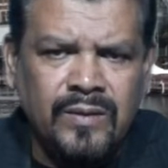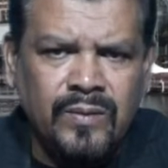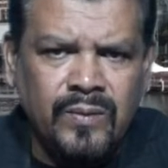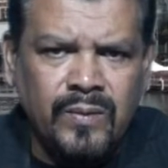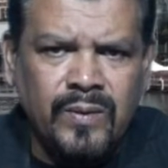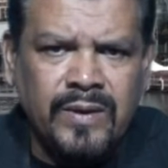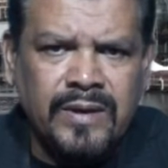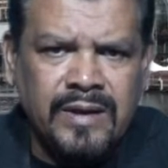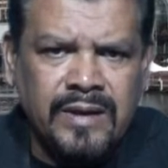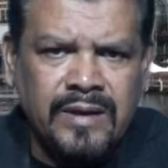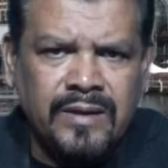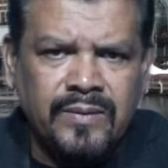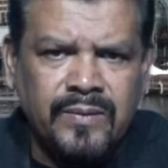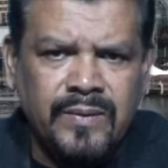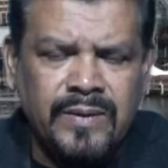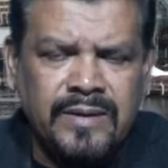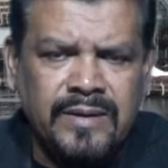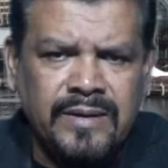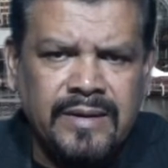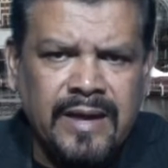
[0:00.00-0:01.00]
working
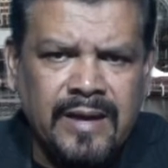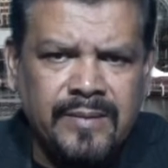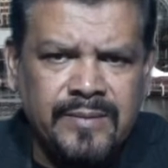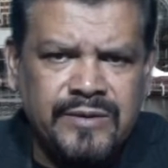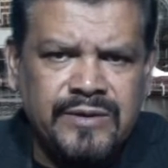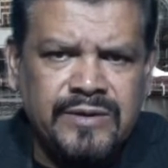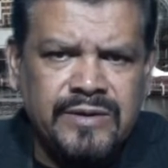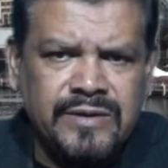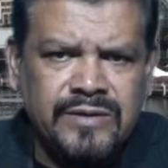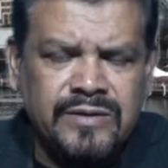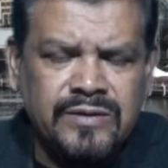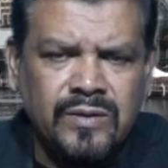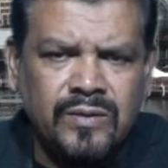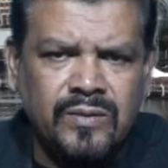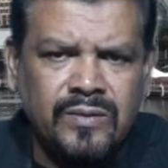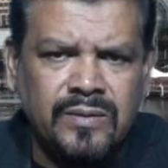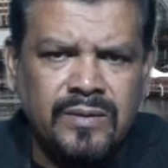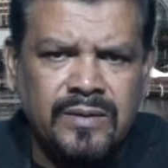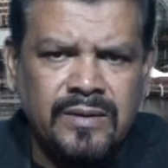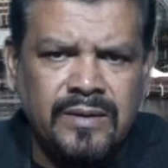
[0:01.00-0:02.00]
with amateurs
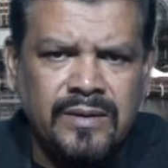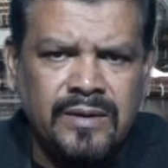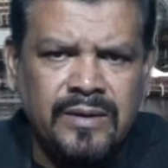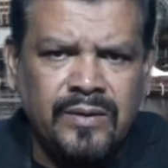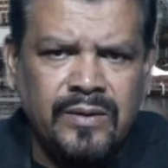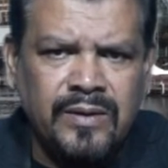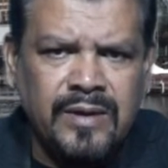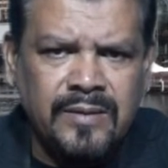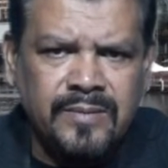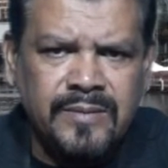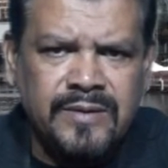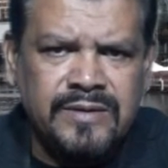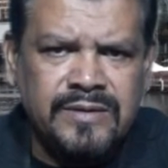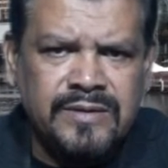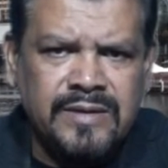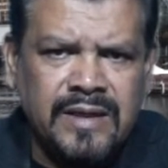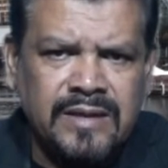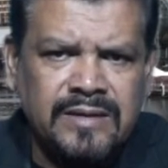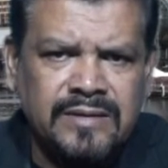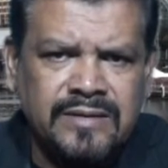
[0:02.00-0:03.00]
or
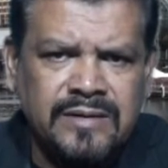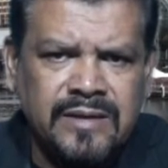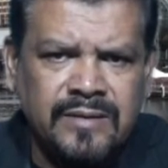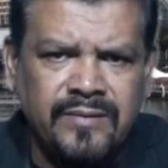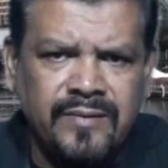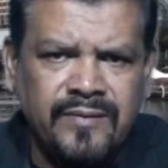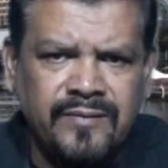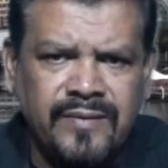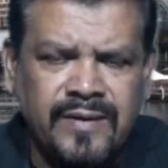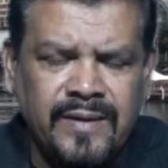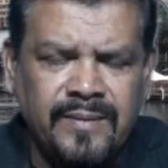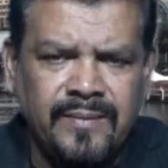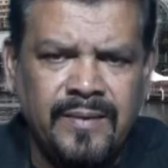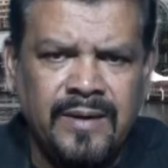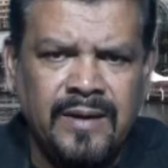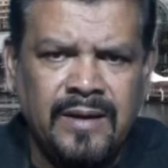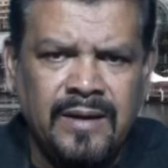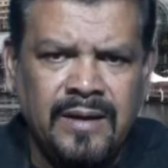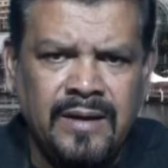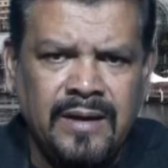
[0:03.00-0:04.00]
newcomers, and some of them
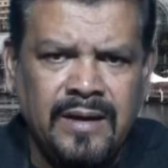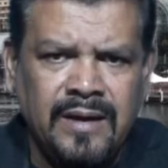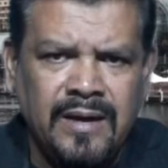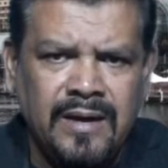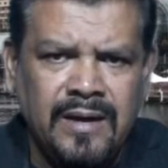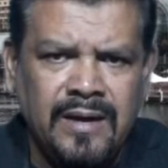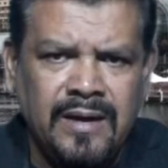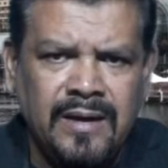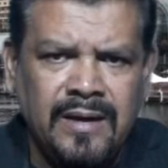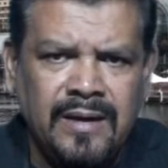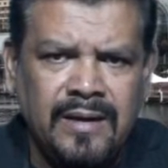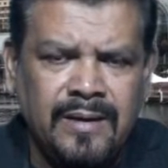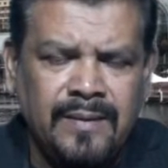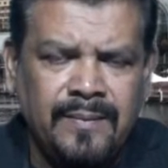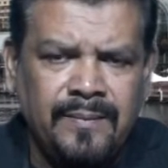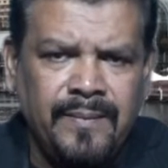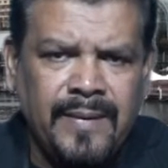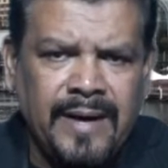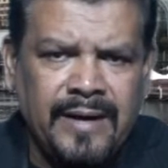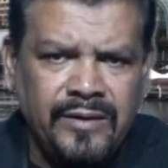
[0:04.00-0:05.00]

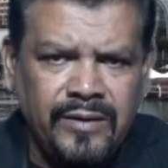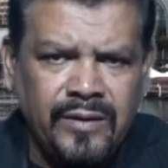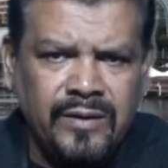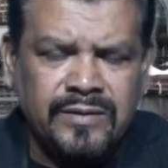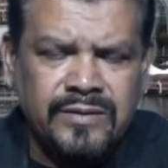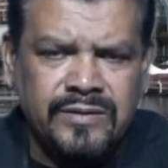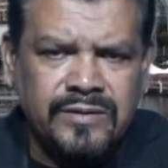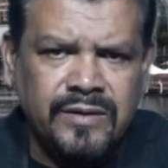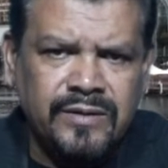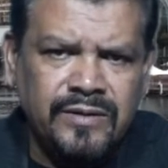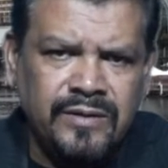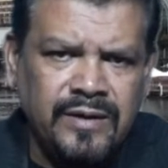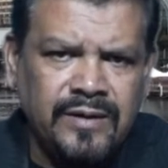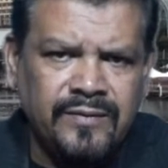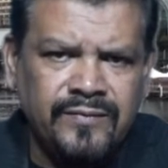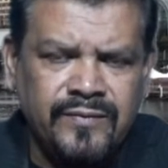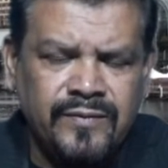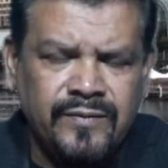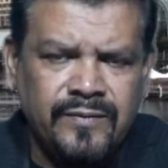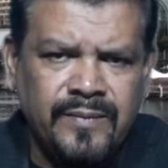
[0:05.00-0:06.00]
may not. So you
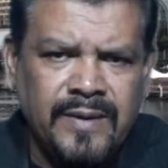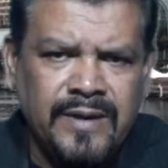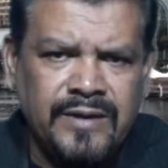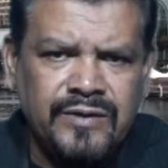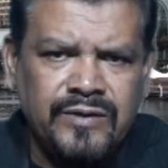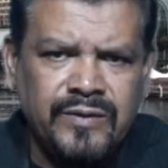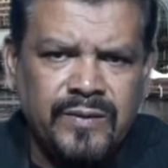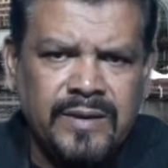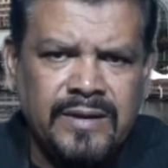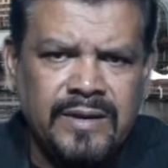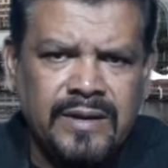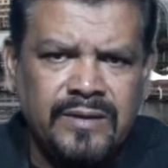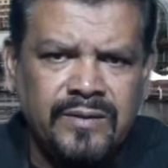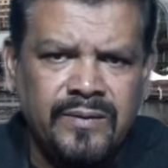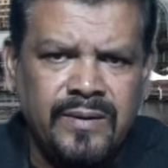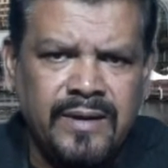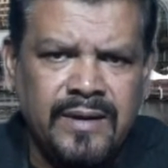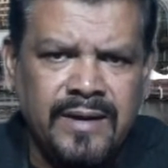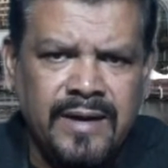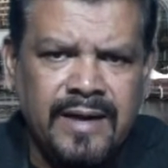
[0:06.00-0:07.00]
have to make sure that
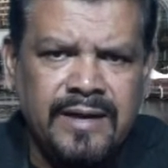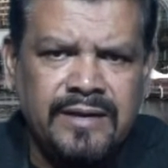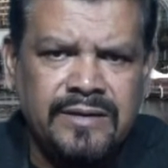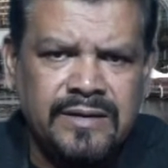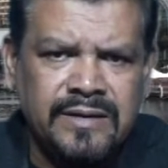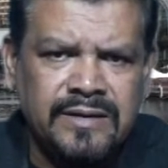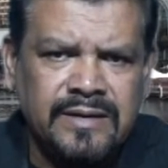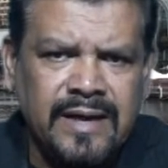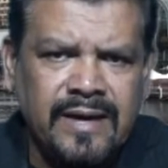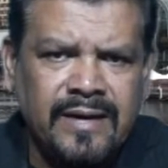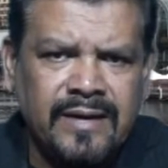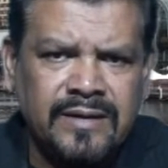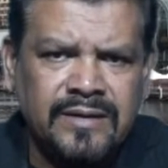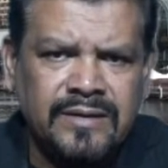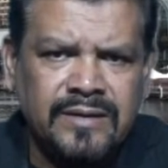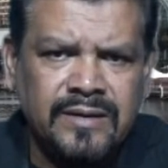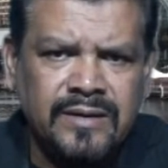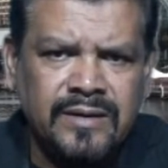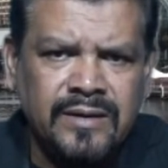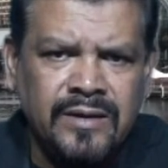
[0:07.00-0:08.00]
you engage a
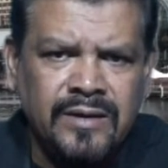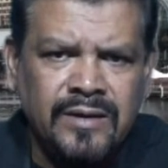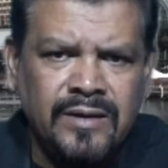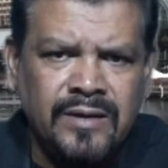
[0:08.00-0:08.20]
director